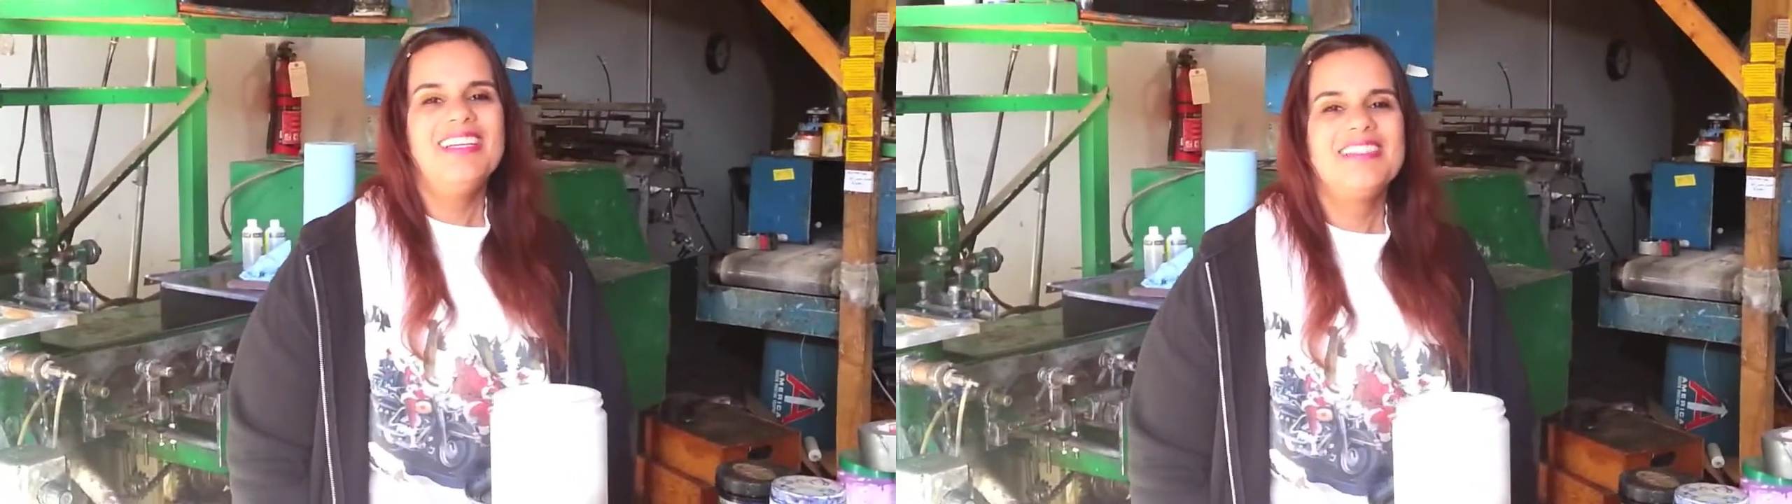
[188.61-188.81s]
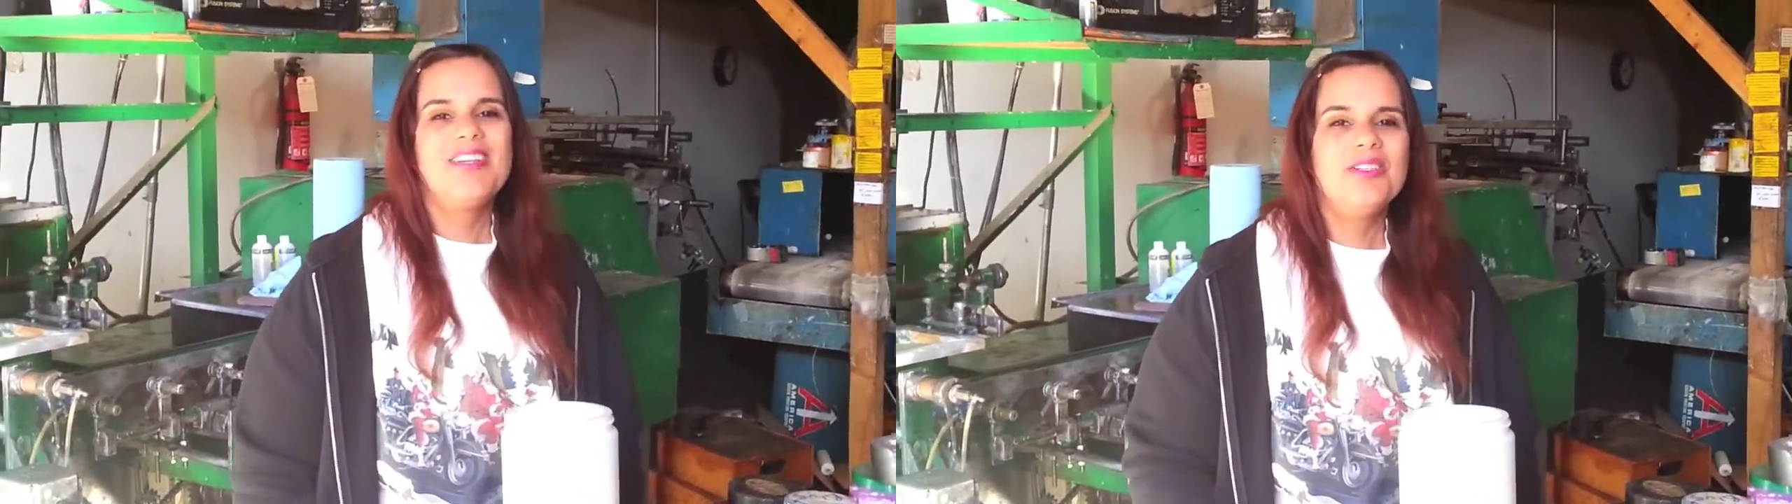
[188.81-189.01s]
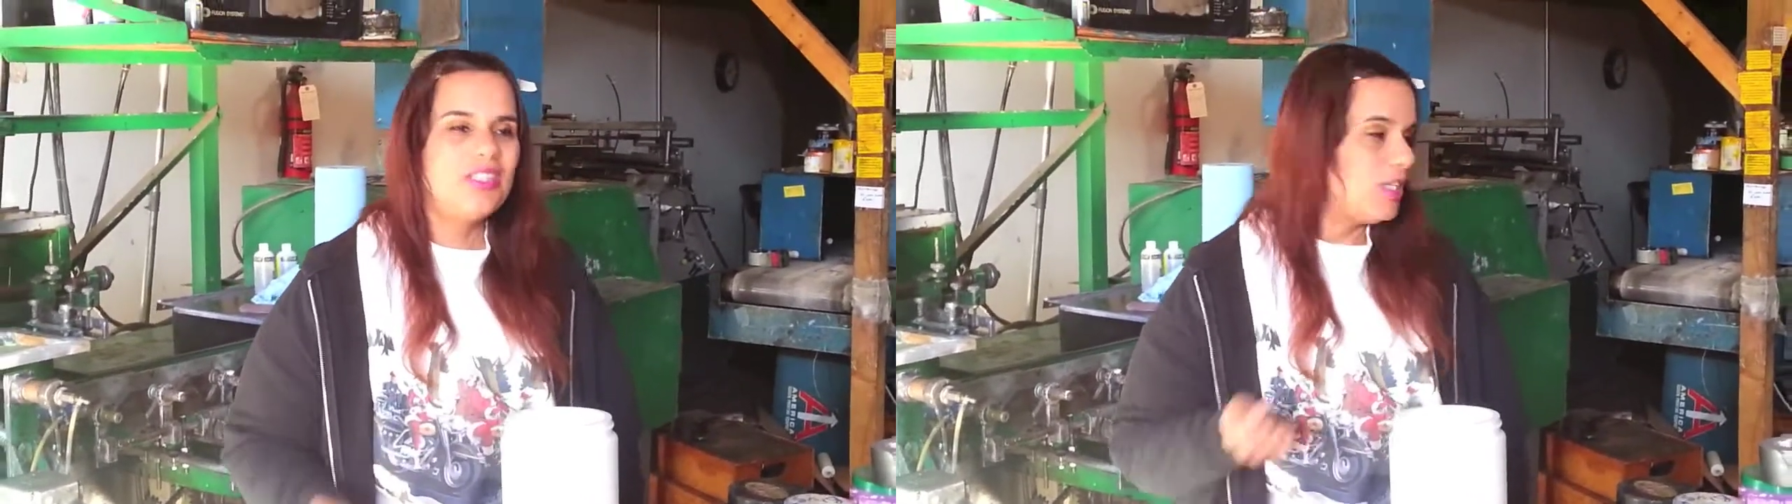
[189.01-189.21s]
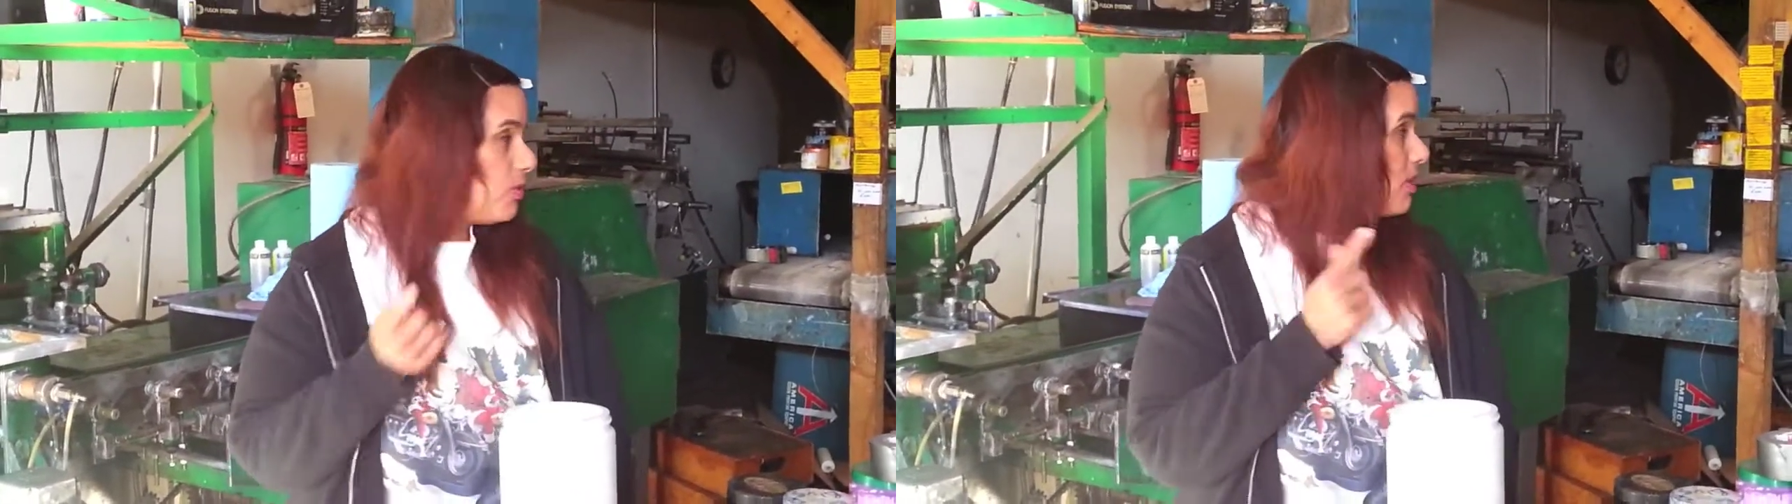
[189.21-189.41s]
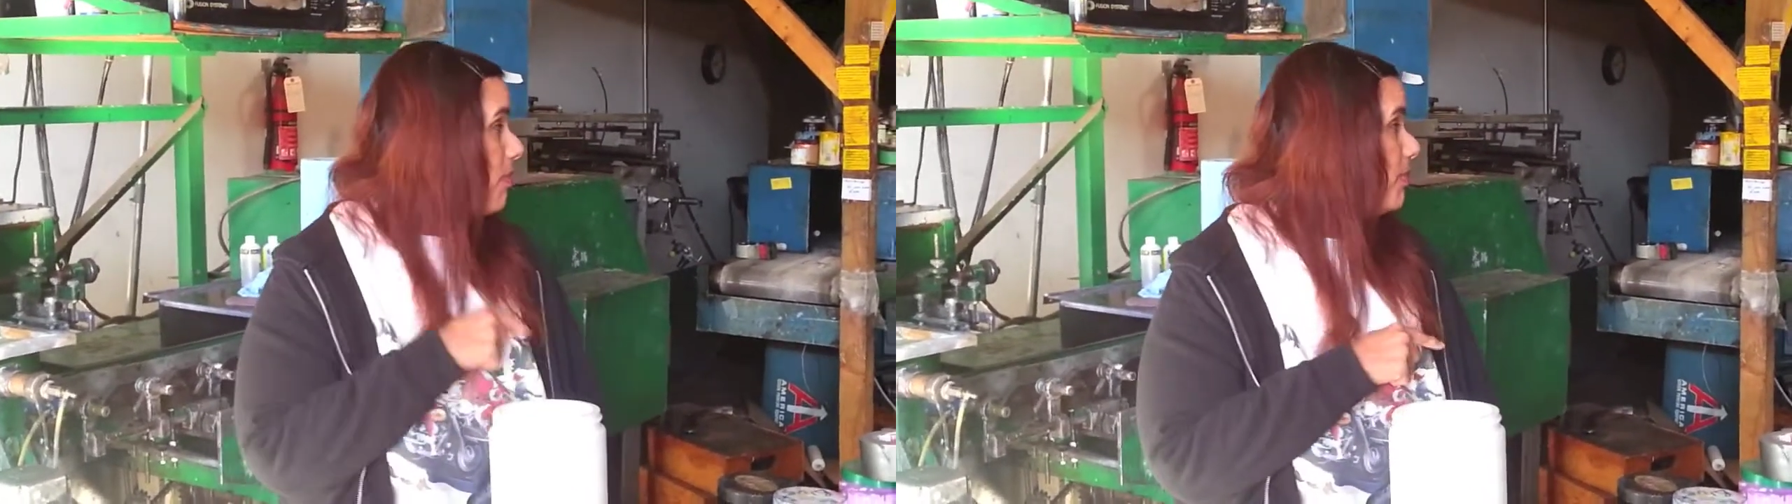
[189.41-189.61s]
So
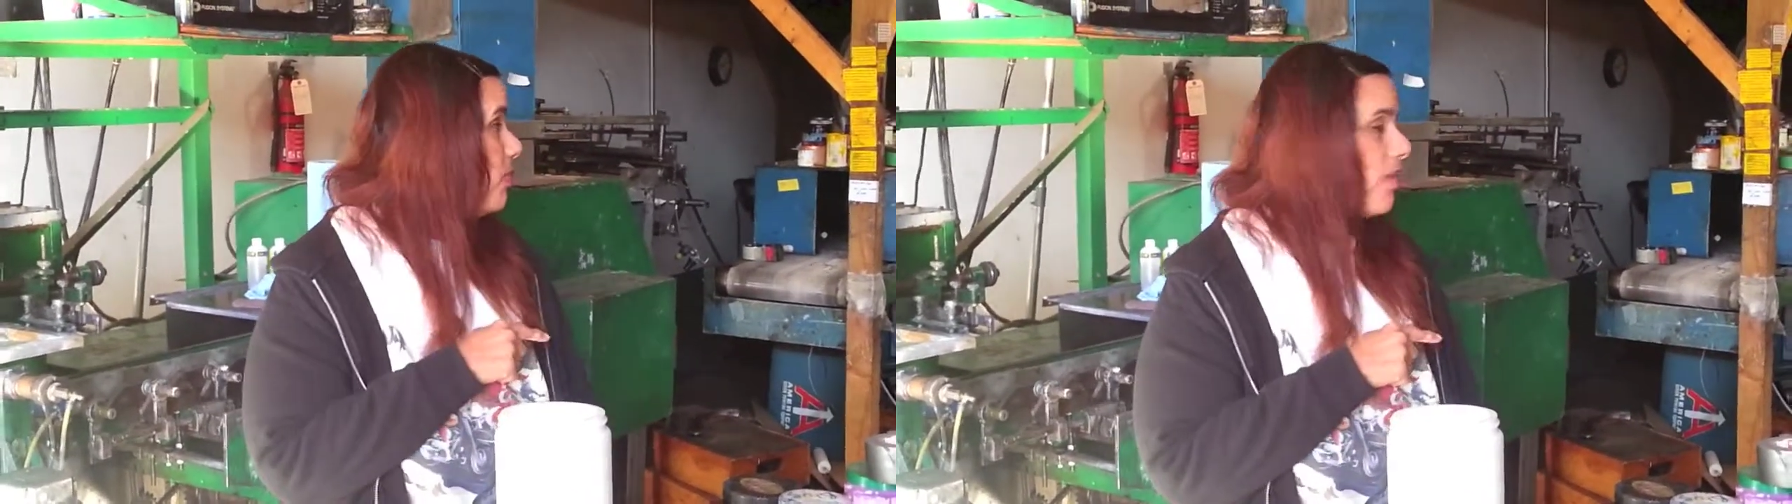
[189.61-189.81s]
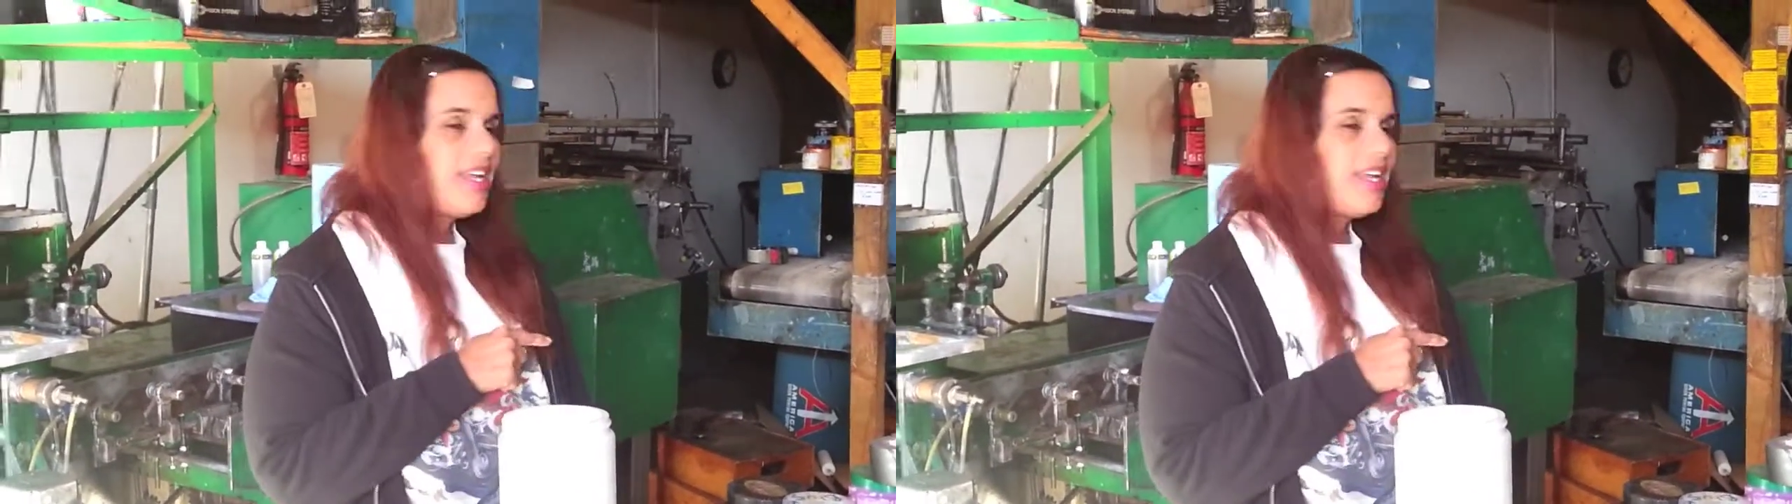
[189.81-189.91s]
Joshua's coming to work.